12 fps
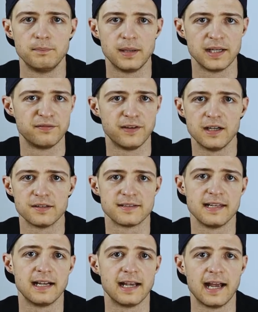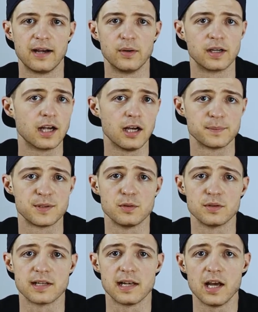By fasting, our carb
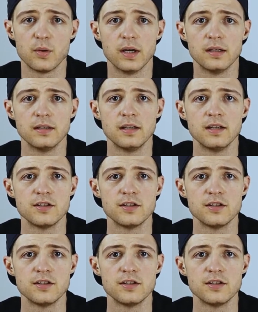stores are lower,